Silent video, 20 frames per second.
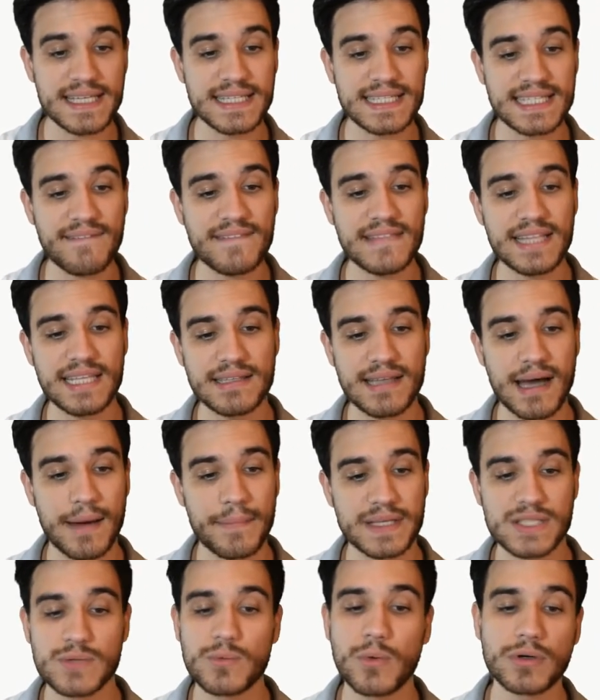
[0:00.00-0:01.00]
70
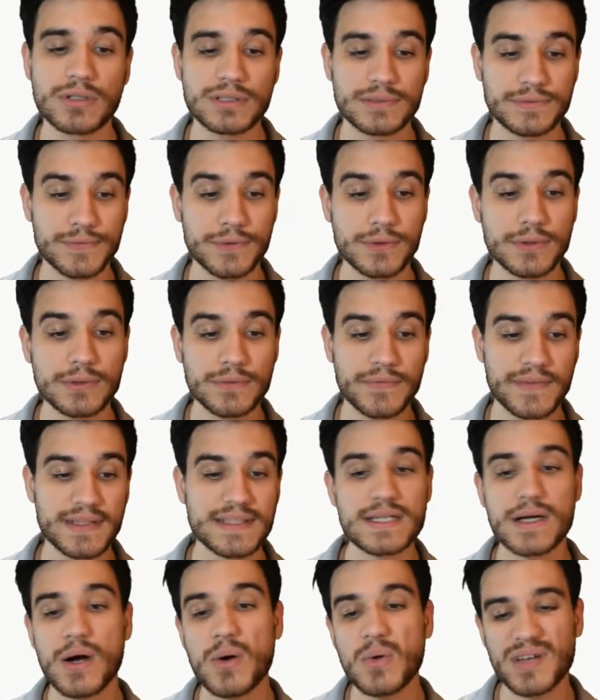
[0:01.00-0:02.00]
damage, waterfall.
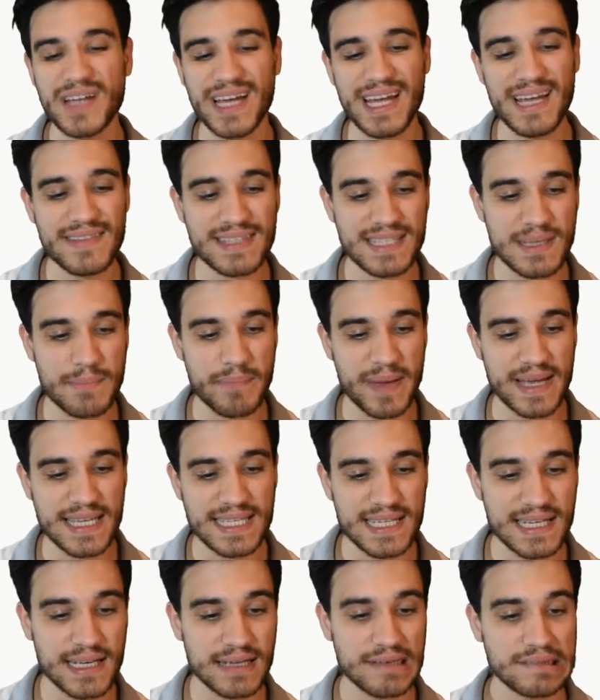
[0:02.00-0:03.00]
That's okay, that's a
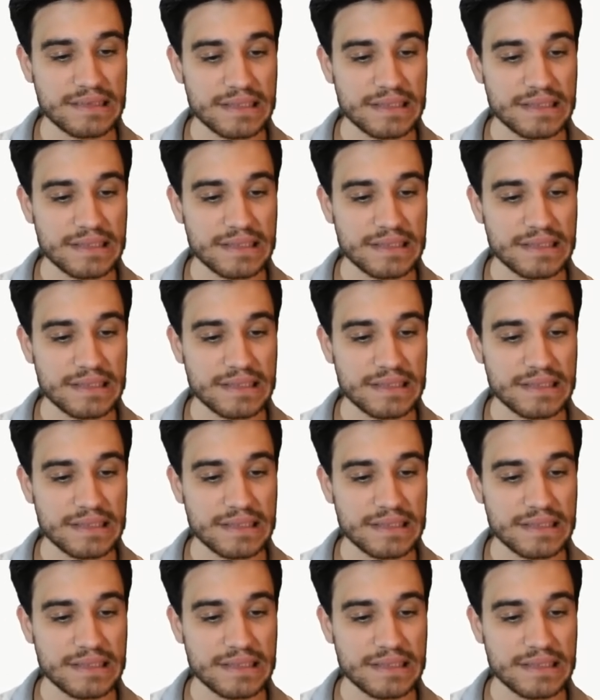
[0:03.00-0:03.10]
basic.